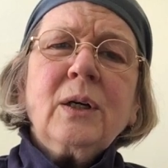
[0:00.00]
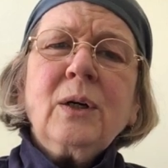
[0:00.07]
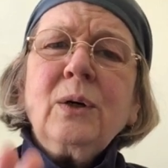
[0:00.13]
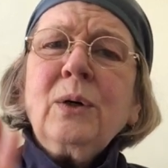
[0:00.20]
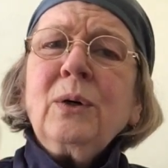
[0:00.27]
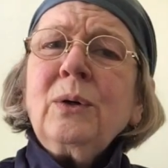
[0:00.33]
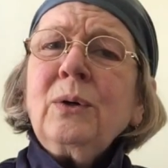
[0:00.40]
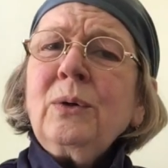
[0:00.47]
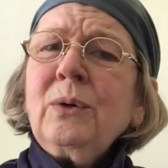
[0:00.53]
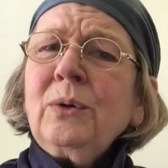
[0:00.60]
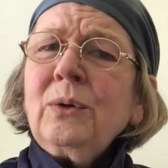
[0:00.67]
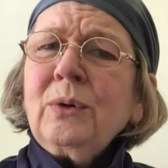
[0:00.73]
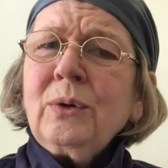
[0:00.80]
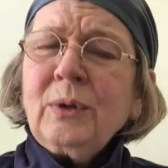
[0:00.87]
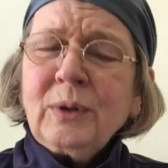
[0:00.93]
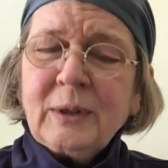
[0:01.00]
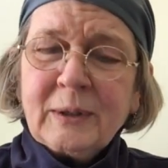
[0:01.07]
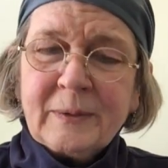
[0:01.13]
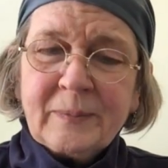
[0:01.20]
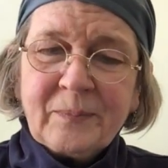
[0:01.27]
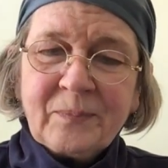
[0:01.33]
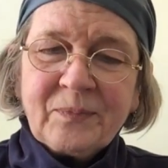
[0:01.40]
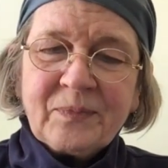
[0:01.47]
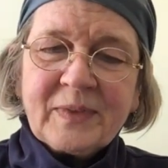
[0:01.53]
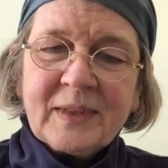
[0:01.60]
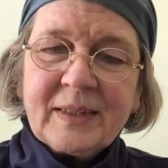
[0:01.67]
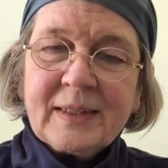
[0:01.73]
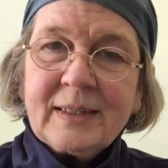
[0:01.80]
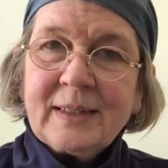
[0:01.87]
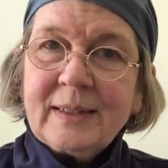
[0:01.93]
Oh,
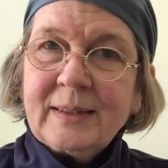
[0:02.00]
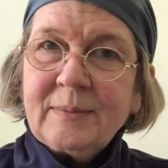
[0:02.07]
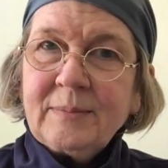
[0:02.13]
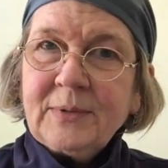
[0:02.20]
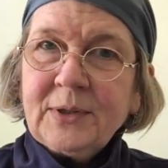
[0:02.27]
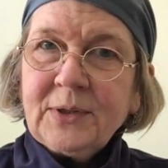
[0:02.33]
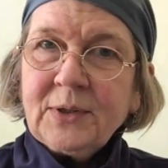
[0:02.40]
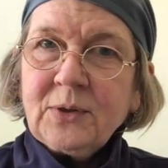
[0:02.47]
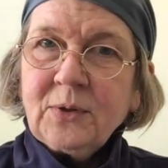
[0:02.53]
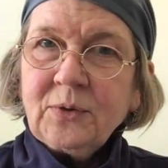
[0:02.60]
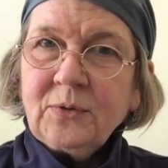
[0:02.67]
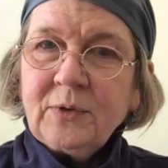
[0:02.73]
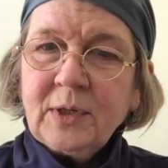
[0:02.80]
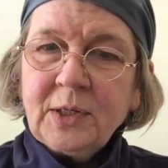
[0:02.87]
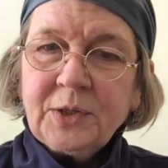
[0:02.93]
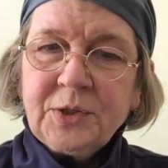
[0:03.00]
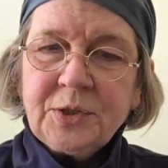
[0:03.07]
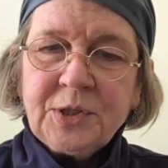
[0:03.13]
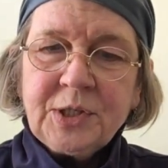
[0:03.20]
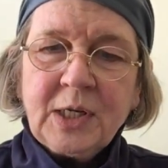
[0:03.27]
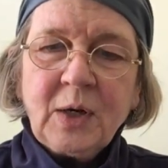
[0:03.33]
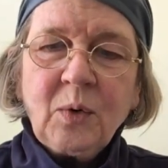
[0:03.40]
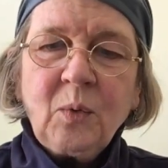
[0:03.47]
Brother Conradus